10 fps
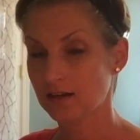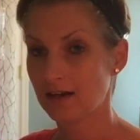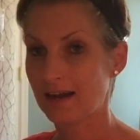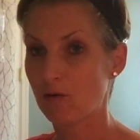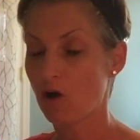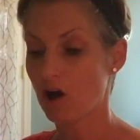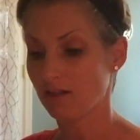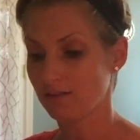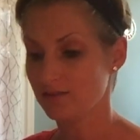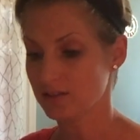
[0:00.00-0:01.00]
how
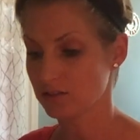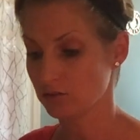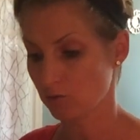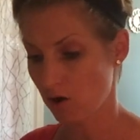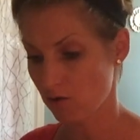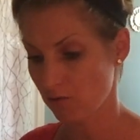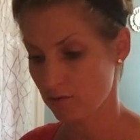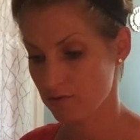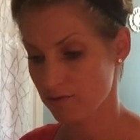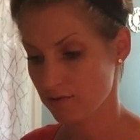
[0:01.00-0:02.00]
all of this
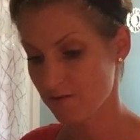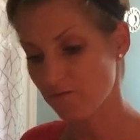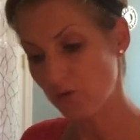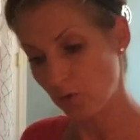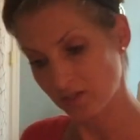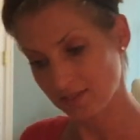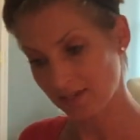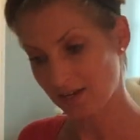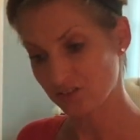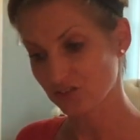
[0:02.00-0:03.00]
growth and
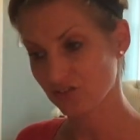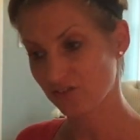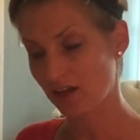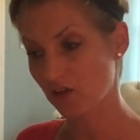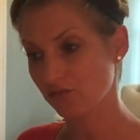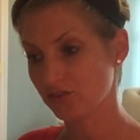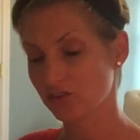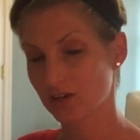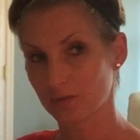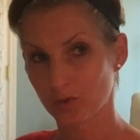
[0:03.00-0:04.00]
focusing on yourself is
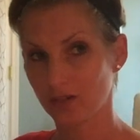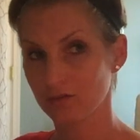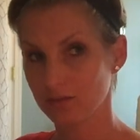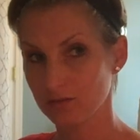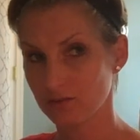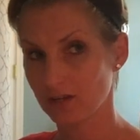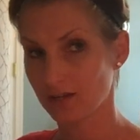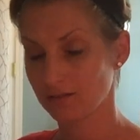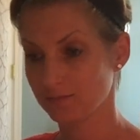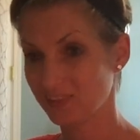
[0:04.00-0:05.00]
going to bring you to
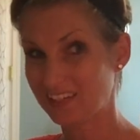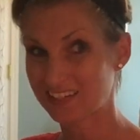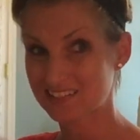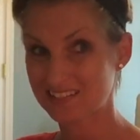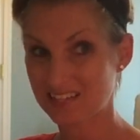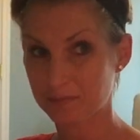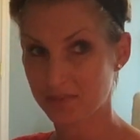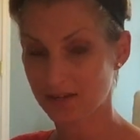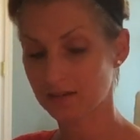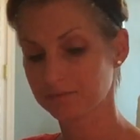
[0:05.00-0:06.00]
union. You gotta stop
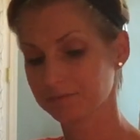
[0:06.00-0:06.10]
that.